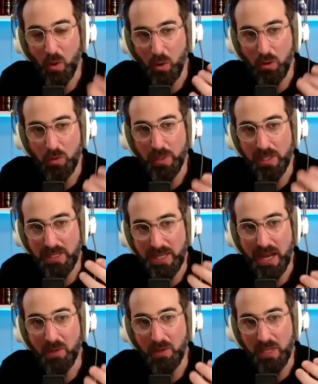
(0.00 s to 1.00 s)
all the way
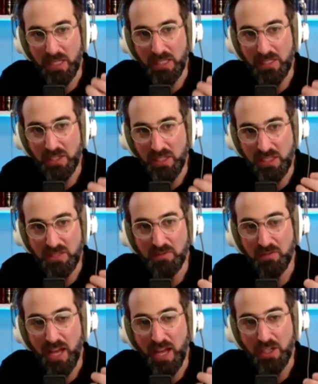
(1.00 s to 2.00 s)
down into this
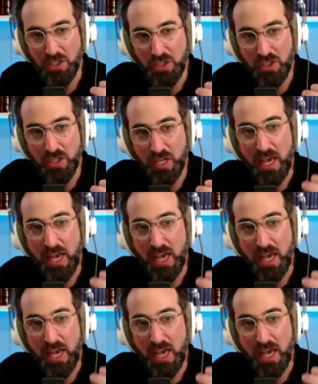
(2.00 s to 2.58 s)
flesh